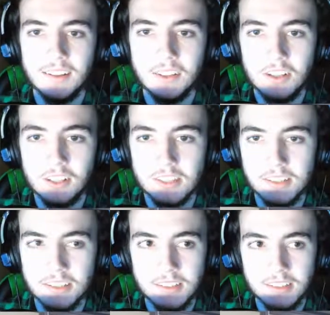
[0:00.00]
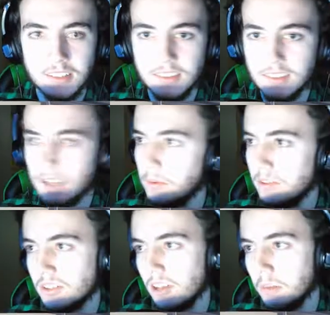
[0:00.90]
The colours. They
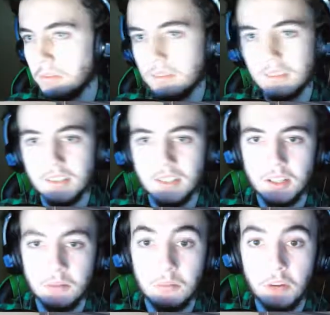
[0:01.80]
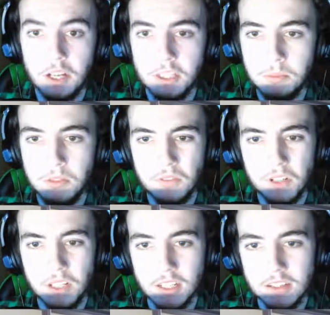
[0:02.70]
won't stop. Bright, beautiful
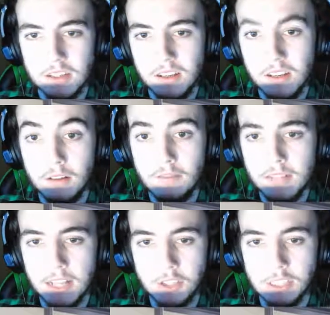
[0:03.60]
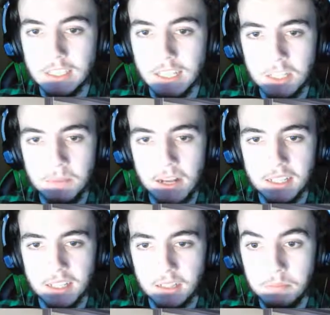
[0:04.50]
colours. Flashing,
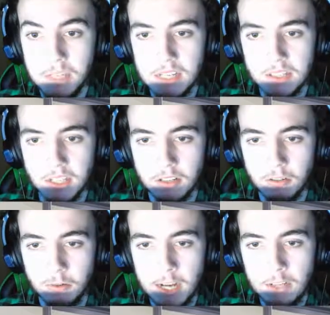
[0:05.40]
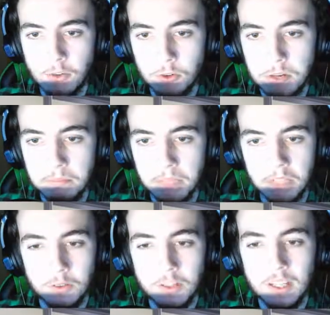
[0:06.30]
expanding, piercing, red, green,
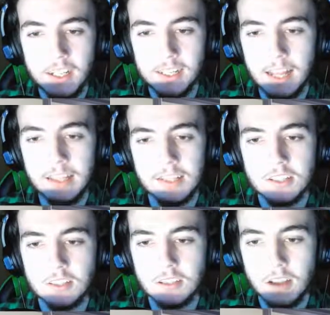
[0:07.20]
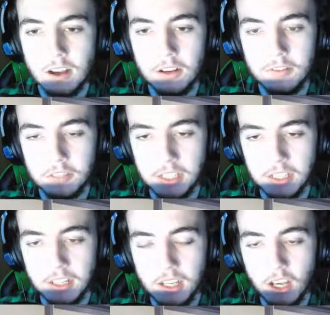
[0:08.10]
blue. An endless
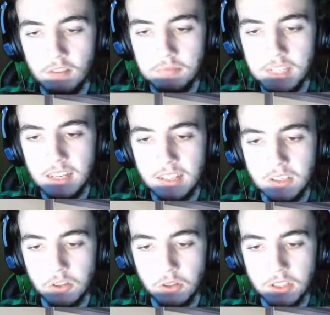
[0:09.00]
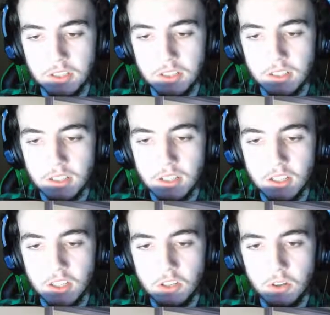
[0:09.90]
cacophony of meaningless noise.
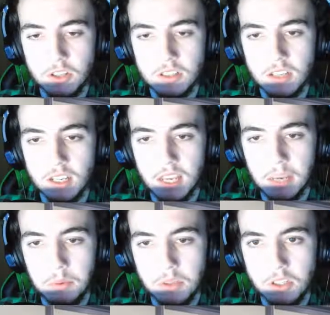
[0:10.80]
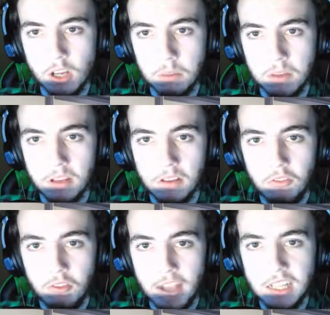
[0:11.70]
The noise, it won't stop.
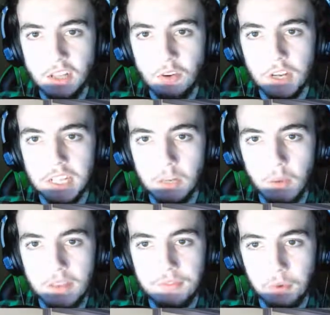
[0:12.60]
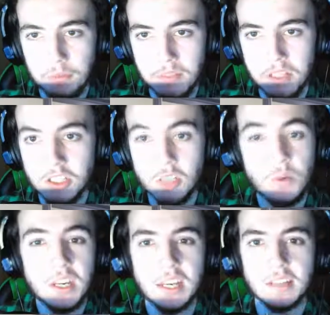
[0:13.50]
Violent grating waveforms.
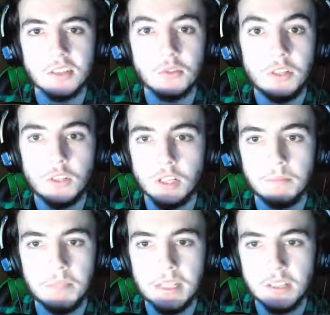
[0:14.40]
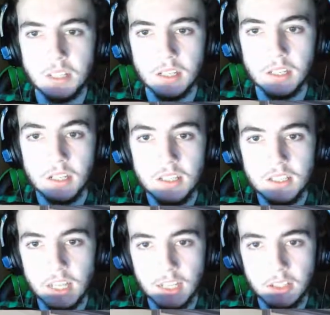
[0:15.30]
Squeaking, screeching, piercing,
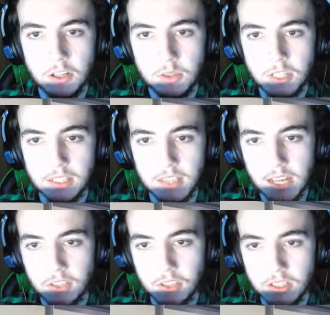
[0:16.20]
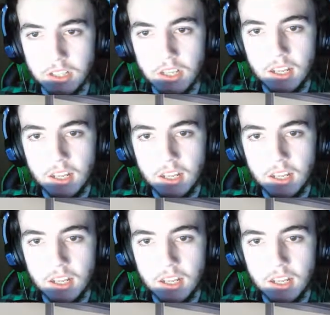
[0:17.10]
sine, cosine, tangent.